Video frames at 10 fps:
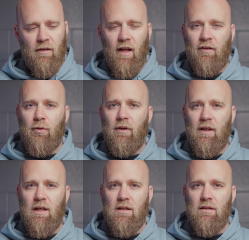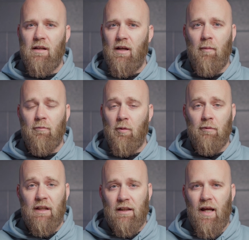that's really, I'm
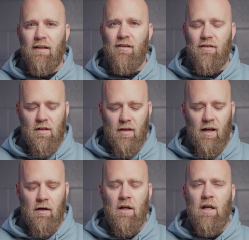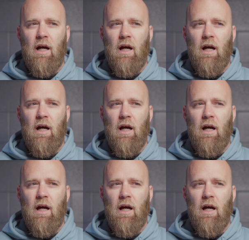really glad to see that.